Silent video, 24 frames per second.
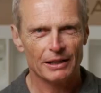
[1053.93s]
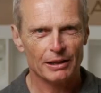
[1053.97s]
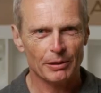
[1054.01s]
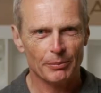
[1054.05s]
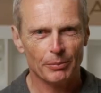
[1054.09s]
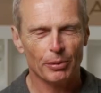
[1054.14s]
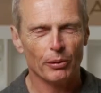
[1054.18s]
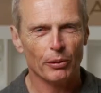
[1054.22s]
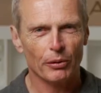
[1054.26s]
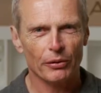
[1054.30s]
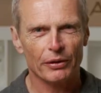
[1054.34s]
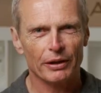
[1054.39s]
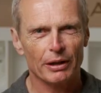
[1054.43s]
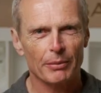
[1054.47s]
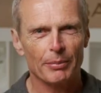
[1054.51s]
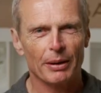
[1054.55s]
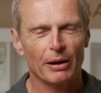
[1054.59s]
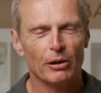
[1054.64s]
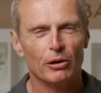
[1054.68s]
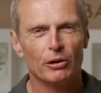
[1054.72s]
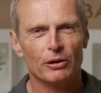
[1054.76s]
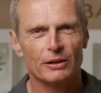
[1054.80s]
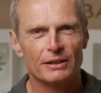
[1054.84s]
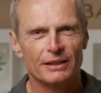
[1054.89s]
The important thing
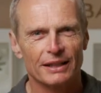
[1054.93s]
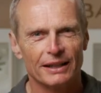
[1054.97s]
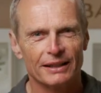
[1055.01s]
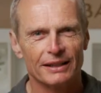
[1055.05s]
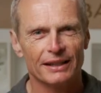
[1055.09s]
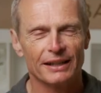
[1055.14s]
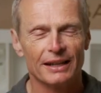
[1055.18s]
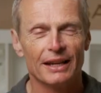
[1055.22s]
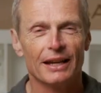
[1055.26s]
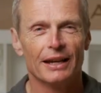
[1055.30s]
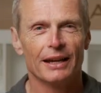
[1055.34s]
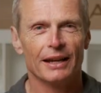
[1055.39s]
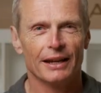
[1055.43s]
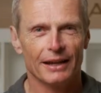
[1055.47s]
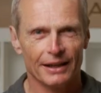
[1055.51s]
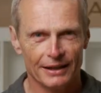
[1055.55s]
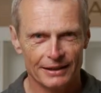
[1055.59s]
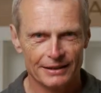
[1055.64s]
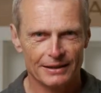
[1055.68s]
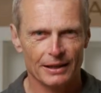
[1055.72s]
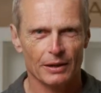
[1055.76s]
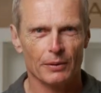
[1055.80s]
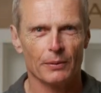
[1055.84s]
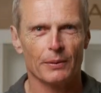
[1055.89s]
about hook setting
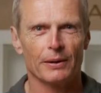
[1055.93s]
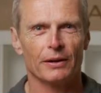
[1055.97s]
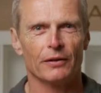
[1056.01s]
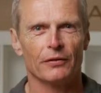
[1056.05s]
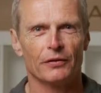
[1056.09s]
is that when a